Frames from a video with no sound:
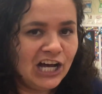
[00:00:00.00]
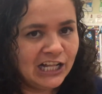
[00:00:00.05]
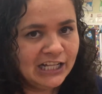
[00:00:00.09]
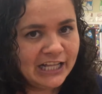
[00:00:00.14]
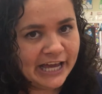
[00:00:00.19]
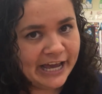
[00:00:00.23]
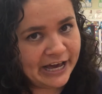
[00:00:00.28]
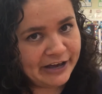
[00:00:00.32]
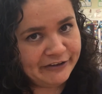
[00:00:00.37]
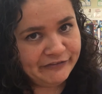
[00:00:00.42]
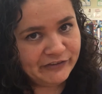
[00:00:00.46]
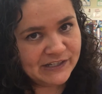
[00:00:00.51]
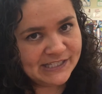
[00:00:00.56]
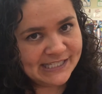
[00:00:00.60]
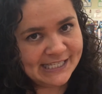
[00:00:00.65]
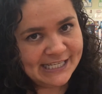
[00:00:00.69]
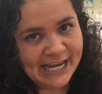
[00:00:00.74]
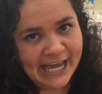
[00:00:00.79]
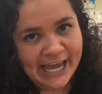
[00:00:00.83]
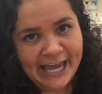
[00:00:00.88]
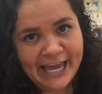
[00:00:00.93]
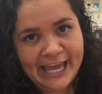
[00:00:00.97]
all I have for
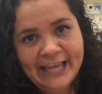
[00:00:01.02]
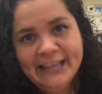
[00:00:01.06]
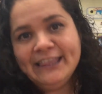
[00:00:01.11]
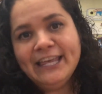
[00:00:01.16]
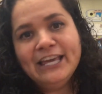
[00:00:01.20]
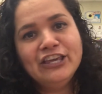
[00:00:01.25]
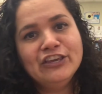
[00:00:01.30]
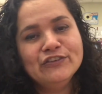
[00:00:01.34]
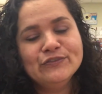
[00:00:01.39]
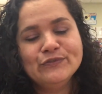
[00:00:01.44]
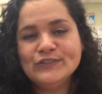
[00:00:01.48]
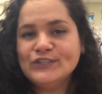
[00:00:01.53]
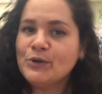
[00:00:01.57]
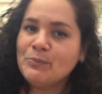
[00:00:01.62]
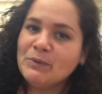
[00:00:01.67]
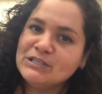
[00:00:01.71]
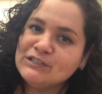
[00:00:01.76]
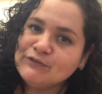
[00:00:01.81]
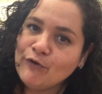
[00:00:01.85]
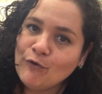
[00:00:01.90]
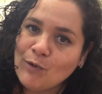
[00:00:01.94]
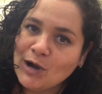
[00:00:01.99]
today. Thank you so
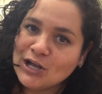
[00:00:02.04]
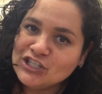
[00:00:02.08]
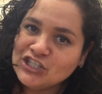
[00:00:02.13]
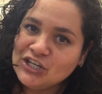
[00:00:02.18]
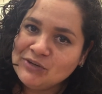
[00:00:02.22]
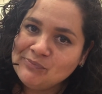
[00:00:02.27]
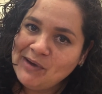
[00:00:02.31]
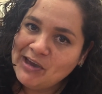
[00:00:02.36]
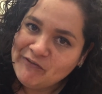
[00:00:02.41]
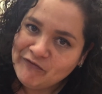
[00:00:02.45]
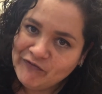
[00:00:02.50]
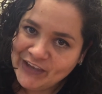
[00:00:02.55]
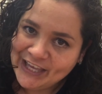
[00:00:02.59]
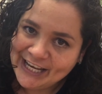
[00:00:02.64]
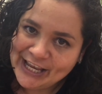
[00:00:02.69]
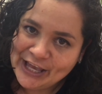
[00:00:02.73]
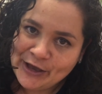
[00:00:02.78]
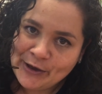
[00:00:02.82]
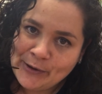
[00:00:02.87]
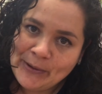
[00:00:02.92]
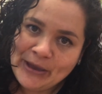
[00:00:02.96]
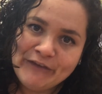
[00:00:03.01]
much for watching my
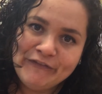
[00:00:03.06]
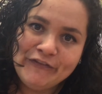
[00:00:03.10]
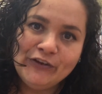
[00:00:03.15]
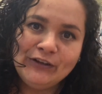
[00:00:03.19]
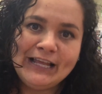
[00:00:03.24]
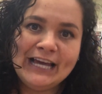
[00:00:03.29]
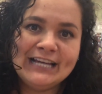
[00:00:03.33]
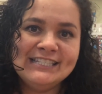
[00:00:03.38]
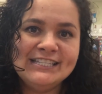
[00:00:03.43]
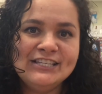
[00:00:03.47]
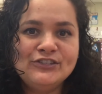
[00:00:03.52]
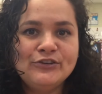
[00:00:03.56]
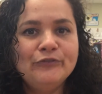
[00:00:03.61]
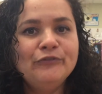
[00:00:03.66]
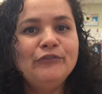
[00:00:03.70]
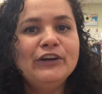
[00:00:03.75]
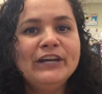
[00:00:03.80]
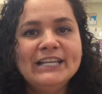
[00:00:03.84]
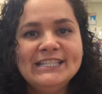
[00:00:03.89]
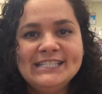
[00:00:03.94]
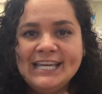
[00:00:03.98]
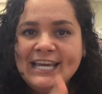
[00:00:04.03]
video. If you liked it, don't
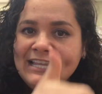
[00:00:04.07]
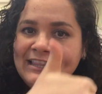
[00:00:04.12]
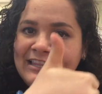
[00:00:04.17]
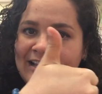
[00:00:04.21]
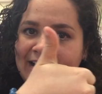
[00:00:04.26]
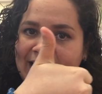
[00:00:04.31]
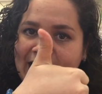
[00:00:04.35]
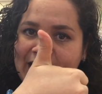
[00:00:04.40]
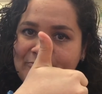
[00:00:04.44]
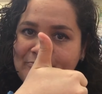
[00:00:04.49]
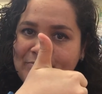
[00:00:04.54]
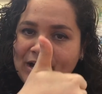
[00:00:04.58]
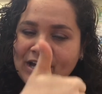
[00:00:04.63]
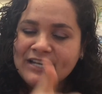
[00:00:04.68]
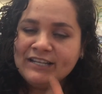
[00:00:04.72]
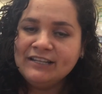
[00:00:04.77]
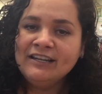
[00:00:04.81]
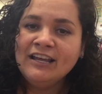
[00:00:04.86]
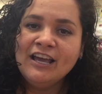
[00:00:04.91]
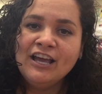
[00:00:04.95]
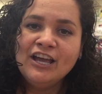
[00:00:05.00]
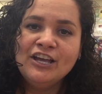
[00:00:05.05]
forget to hit the like
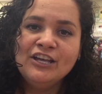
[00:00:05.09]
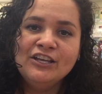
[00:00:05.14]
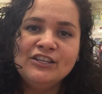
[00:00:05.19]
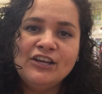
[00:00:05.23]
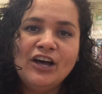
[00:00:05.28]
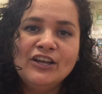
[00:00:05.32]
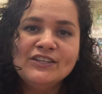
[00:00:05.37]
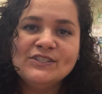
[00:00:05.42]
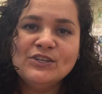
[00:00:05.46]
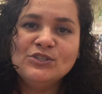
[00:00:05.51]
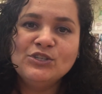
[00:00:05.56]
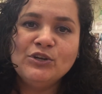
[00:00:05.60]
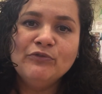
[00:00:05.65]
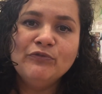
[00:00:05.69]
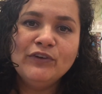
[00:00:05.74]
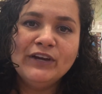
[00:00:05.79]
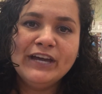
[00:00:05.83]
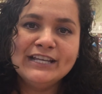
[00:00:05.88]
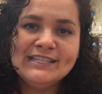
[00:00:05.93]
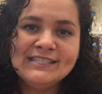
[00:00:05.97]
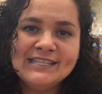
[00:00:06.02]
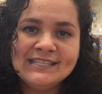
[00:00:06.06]
button. Also, don't
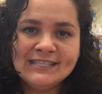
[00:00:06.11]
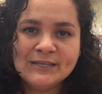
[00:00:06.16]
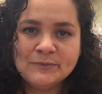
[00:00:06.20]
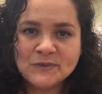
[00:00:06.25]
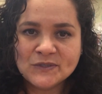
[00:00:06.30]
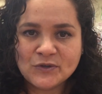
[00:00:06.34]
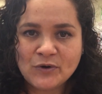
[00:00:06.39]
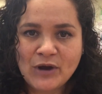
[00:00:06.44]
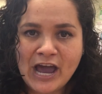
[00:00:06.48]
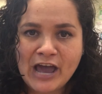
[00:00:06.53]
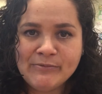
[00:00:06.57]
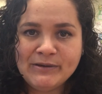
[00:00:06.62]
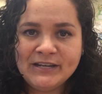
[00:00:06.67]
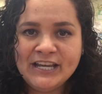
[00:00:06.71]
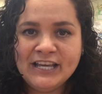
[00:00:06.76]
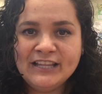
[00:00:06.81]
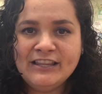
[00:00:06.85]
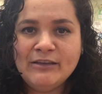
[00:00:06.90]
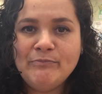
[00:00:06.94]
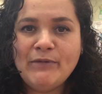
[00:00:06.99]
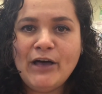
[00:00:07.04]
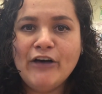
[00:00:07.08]
forget to subscribe and
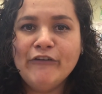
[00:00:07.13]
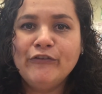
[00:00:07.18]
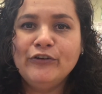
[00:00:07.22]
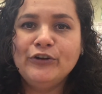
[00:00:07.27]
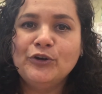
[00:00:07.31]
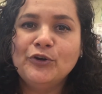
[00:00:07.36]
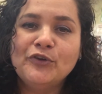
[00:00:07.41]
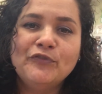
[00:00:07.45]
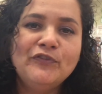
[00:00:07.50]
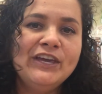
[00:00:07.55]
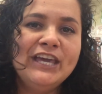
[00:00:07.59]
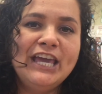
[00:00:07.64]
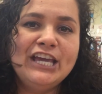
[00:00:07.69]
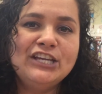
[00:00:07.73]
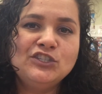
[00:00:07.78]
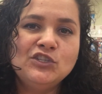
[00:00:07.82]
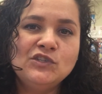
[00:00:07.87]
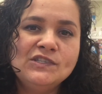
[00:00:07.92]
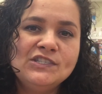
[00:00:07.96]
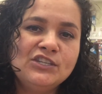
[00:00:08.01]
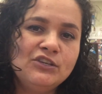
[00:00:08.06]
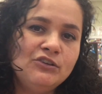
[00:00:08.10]
hit the bell for
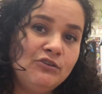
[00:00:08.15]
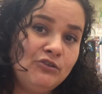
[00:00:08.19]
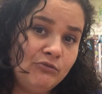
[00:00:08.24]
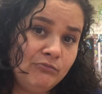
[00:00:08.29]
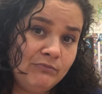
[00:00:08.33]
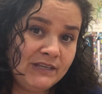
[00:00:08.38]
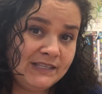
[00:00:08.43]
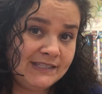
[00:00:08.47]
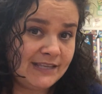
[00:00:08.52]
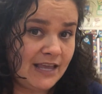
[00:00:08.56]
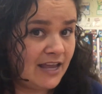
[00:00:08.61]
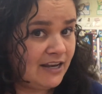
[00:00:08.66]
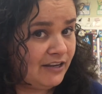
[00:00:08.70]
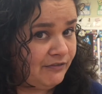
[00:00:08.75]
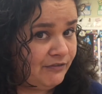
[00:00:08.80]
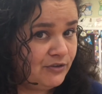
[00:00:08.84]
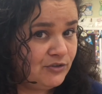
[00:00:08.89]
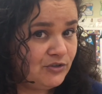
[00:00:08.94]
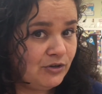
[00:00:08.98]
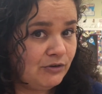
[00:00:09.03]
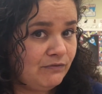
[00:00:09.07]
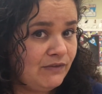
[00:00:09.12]
notifications so you don't miss any
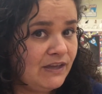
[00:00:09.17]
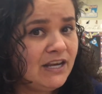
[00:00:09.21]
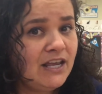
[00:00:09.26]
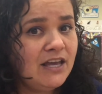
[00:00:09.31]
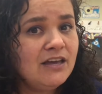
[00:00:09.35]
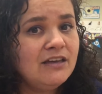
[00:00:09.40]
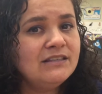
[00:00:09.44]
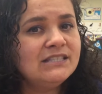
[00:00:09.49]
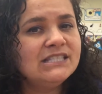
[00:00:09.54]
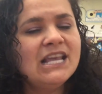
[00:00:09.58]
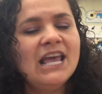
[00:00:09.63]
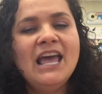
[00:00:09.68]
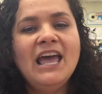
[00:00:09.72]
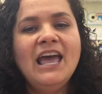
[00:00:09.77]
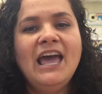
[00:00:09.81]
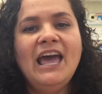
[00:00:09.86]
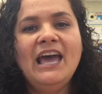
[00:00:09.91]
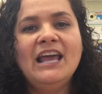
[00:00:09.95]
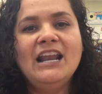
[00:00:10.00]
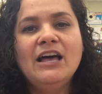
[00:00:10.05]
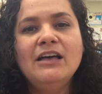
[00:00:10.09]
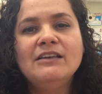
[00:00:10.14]
future videos.
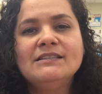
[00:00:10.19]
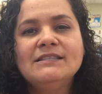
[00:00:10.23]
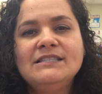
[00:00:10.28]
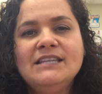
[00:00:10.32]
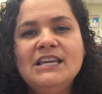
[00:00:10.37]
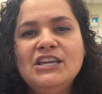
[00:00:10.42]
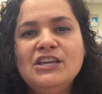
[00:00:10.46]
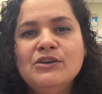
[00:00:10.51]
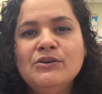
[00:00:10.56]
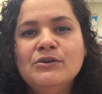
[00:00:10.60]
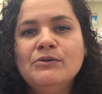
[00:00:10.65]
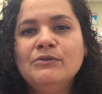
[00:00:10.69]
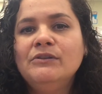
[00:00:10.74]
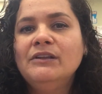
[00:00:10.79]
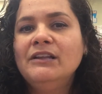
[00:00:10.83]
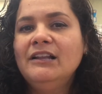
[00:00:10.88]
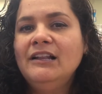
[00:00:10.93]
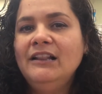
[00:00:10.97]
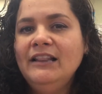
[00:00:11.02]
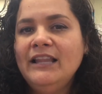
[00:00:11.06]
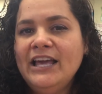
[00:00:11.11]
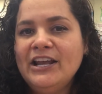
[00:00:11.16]
And I'll see you
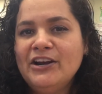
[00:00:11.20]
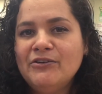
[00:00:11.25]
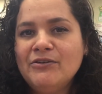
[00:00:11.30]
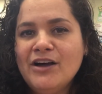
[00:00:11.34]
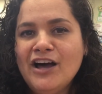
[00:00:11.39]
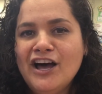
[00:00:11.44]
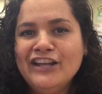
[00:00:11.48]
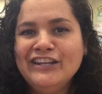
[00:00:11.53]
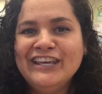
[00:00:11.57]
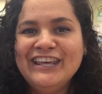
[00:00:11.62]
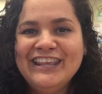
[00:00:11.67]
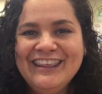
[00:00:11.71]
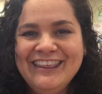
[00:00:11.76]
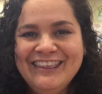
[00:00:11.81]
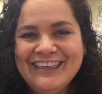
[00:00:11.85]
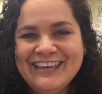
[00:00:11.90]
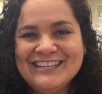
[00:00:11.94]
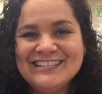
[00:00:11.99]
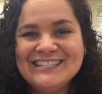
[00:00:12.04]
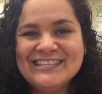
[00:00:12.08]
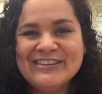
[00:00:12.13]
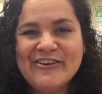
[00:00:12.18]
later on
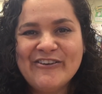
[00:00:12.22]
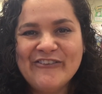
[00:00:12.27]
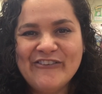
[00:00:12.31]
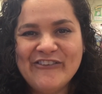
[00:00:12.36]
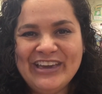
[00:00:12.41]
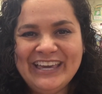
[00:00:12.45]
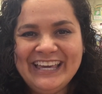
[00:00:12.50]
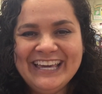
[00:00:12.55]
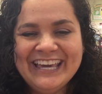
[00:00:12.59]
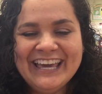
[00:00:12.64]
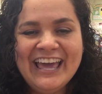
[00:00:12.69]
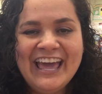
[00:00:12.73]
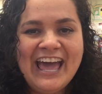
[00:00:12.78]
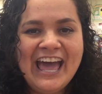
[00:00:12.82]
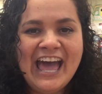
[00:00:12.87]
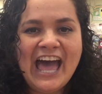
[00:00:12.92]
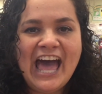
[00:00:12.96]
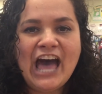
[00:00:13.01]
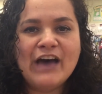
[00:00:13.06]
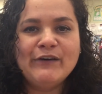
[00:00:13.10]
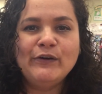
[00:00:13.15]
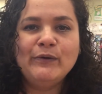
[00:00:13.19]
this week.
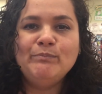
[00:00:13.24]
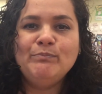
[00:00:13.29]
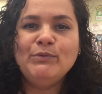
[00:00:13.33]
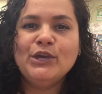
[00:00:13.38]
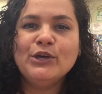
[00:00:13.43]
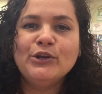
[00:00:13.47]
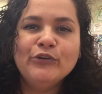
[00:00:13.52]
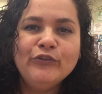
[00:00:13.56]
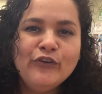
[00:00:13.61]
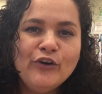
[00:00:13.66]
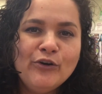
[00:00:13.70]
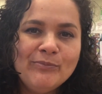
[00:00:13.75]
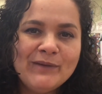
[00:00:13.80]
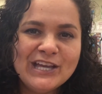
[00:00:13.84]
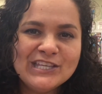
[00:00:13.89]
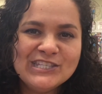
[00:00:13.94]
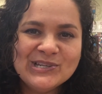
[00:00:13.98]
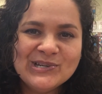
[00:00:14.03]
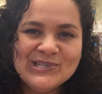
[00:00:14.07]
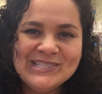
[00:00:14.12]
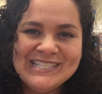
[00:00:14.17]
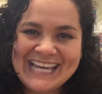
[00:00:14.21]
Have a beautiful,
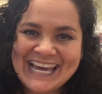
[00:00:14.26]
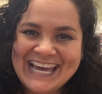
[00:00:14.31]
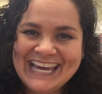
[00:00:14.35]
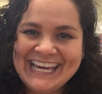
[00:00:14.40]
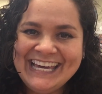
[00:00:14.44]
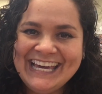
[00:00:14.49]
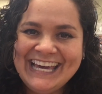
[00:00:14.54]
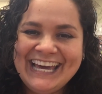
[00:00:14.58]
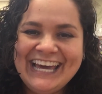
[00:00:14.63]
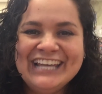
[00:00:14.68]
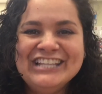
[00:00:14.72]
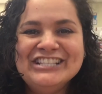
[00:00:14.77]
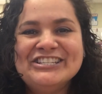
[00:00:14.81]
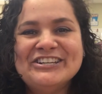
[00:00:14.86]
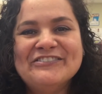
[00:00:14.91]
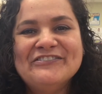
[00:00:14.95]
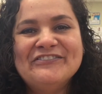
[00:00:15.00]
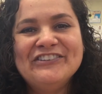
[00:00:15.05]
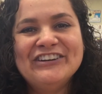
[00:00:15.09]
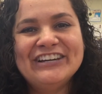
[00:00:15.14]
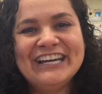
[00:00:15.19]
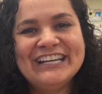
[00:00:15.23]
magical day, and
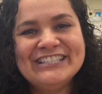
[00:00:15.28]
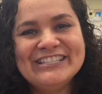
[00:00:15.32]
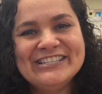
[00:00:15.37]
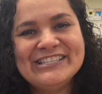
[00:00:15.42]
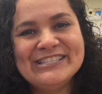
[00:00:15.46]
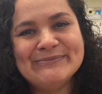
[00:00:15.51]
don't forget to